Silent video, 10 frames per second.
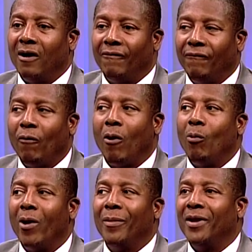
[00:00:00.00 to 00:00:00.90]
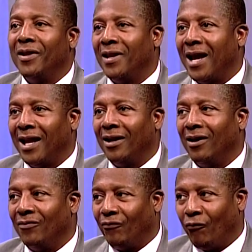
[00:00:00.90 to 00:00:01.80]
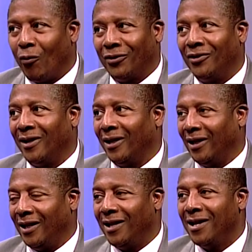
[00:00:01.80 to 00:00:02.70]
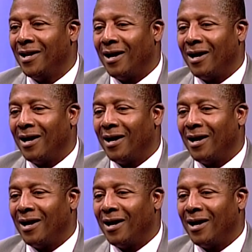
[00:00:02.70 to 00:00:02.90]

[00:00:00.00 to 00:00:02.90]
for women that unfortunately